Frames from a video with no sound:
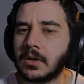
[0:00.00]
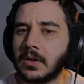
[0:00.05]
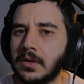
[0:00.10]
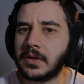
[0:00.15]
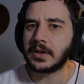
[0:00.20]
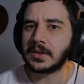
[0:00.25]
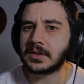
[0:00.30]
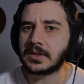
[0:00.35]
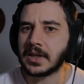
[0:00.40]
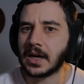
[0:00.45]

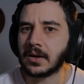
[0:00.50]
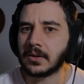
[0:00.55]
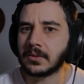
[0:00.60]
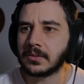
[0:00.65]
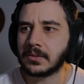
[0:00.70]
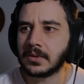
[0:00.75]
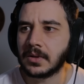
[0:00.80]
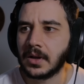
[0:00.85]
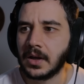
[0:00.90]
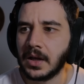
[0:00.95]
This sound.
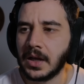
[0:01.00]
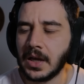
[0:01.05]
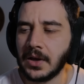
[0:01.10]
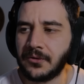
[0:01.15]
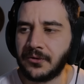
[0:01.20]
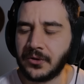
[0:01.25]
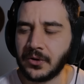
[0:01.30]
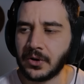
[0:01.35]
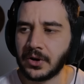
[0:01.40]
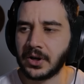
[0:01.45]

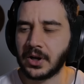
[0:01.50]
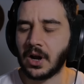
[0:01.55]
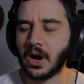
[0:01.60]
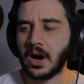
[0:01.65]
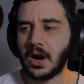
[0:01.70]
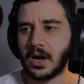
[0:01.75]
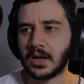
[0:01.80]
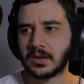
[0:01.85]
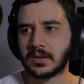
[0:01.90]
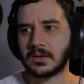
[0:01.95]
If you're
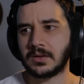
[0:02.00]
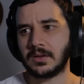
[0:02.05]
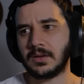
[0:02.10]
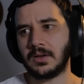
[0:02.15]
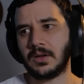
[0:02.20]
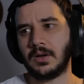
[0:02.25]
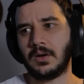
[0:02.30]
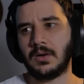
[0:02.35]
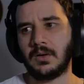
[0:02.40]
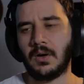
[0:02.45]
not
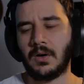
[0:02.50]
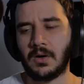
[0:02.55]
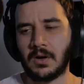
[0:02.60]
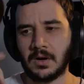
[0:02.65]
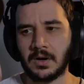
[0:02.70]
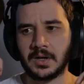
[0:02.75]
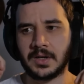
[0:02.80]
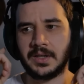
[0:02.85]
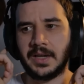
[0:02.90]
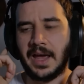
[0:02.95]

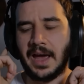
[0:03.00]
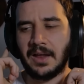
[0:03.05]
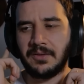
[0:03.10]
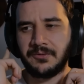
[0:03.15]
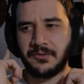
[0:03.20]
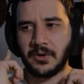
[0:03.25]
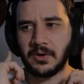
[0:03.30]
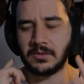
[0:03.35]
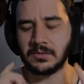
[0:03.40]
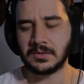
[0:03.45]
on
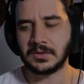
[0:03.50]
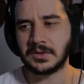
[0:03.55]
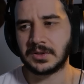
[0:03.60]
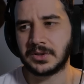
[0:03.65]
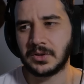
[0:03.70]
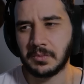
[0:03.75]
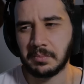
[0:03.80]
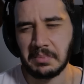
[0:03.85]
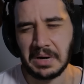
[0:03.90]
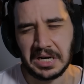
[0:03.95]
headphones,
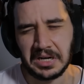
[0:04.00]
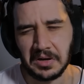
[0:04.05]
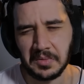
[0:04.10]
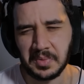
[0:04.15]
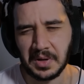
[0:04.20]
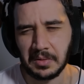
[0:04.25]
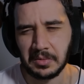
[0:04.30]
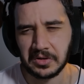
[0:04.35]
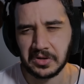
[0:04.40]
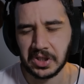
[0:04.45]
you might not
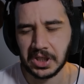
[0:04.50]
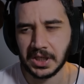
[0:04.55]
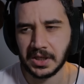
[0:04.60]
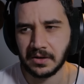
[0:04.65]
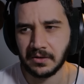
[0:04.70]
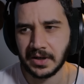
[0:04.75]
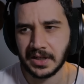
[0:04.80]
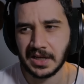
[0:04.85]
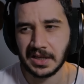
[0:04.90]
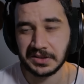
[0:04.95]
be able to
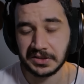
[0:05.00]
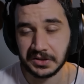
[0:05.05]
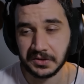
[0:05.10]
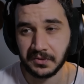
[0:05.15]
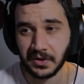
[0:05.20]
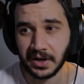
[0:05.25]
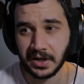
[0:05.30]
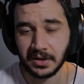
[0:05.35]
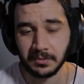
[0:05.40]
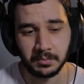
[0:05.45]
hear it because it's
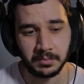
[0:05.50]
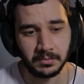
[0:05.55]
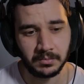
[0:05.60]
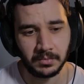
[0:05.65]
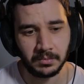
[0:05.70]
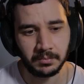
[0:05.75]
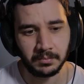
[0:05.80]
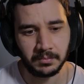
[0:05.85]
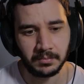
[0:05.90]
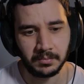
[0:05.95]
very
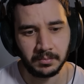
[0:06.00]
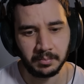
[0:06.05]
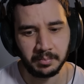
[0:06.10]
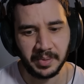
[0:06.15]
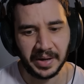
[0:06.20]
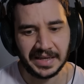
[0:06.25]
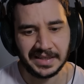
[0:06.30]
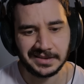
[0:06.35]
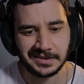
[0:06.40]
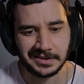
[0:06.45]

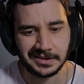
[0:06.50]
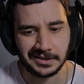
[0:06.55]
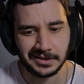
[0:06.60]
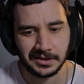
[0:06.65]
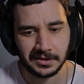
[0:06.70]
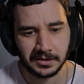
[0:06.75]
bassy.